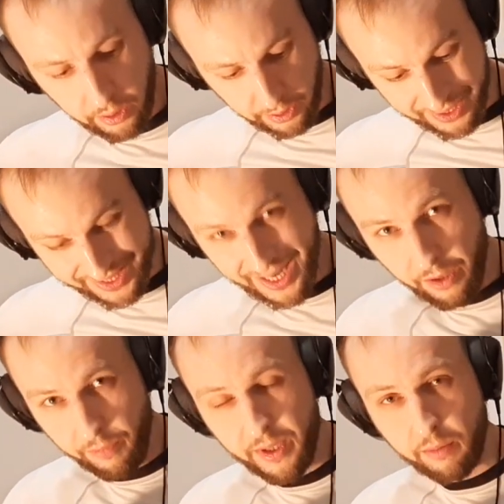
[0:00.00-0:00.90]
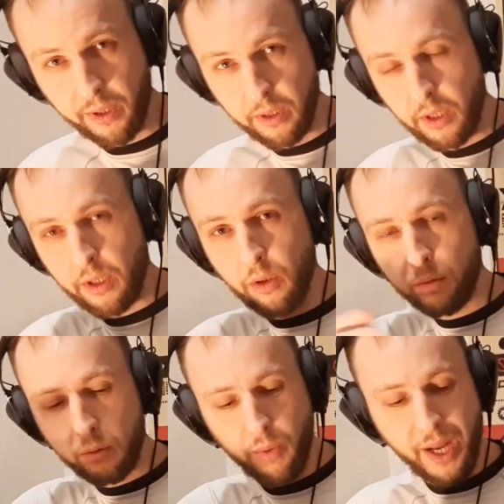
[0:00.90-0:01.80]
Inside of this one.
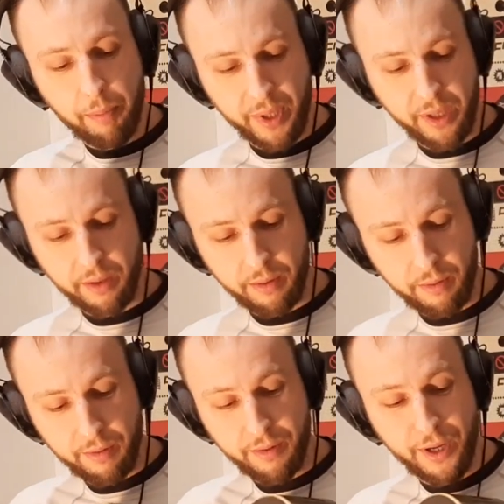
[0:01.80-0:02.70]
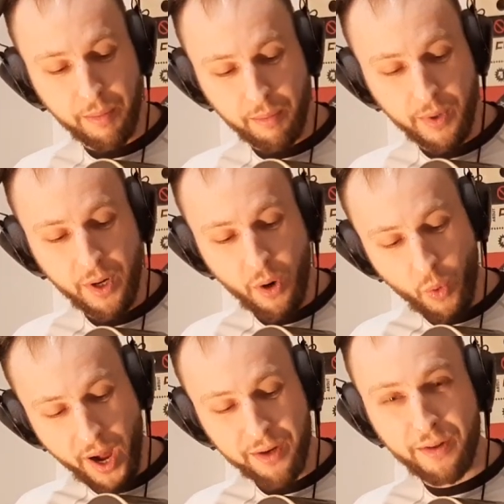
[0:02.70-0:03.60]
Not when I'm playing them
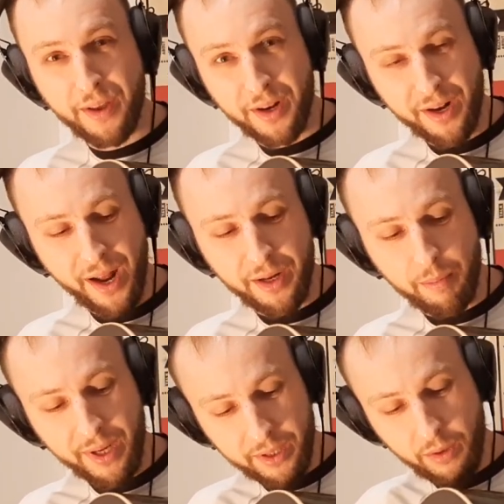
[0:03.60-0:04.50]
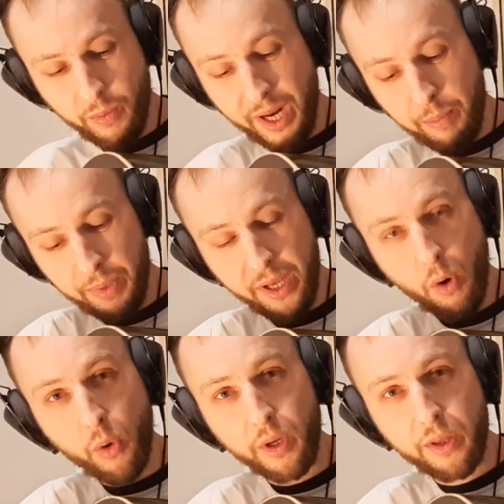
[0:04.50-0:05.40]
one and then another, but when I play
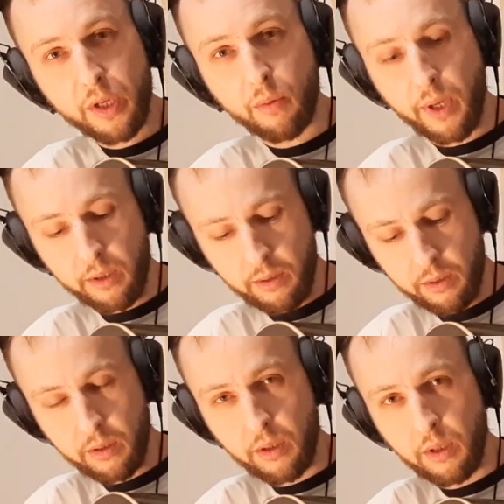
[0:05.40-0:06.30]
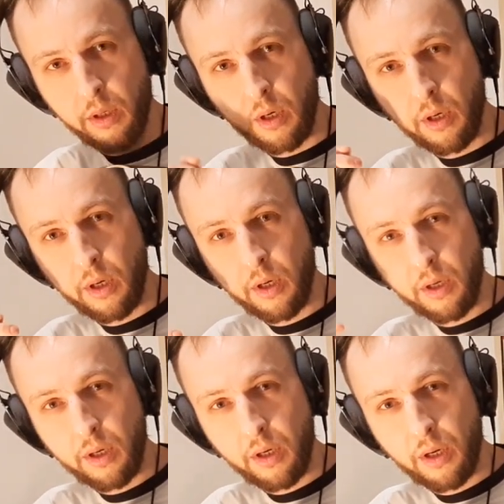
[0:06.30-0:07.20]
only this one.
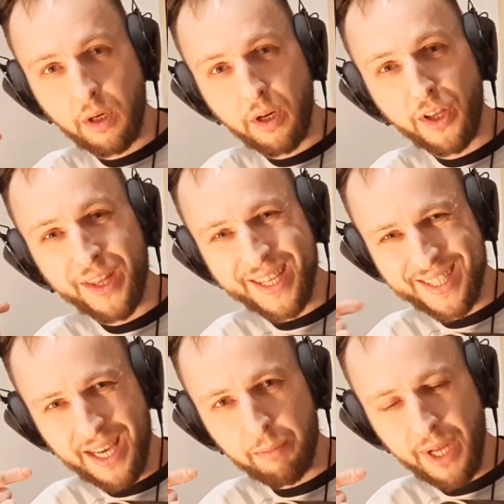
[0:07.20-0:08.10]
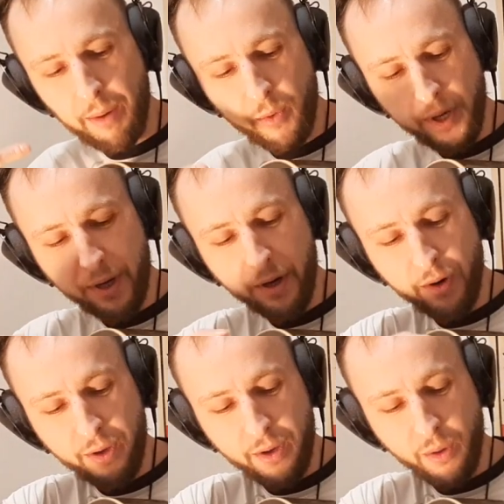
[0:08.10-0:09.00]
In the same time, we hear
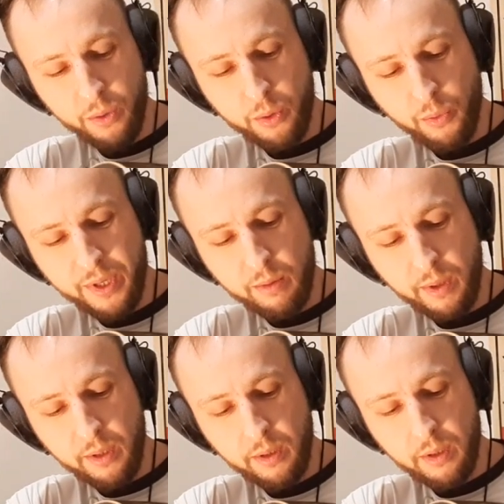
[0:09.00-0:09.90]
also this one.